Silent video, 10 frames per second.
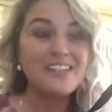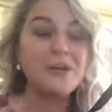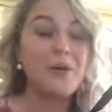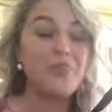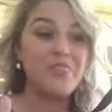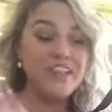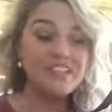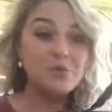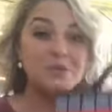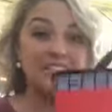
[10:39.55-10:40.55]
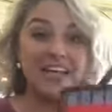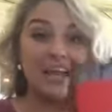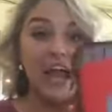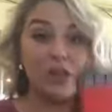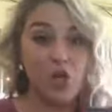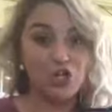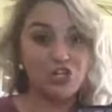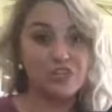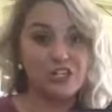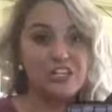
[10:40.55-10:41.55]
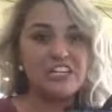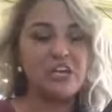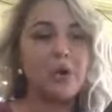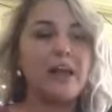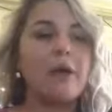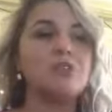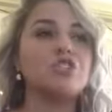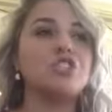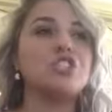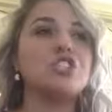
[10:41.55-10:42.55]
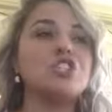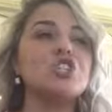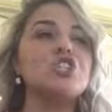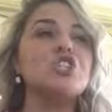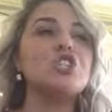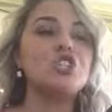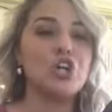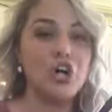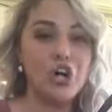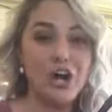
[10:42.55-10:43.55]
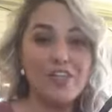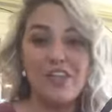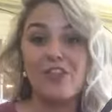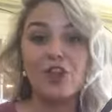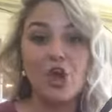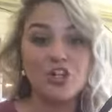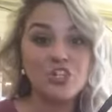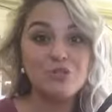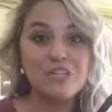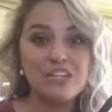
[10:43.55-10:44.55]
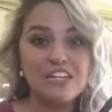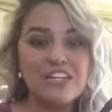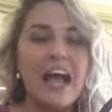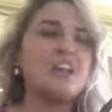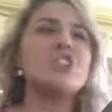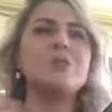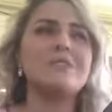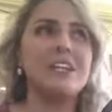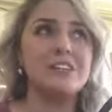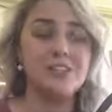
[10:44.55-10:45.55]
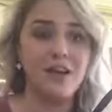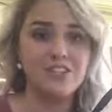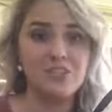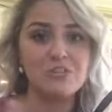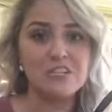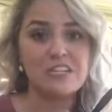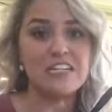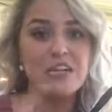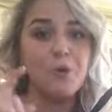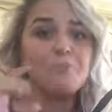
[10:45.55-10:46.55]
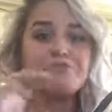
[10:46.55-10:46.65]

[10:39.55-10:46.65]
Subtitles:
So this was in a large utility tote, and I was just sure that the large utility, actually it was in a deluxe utility tote,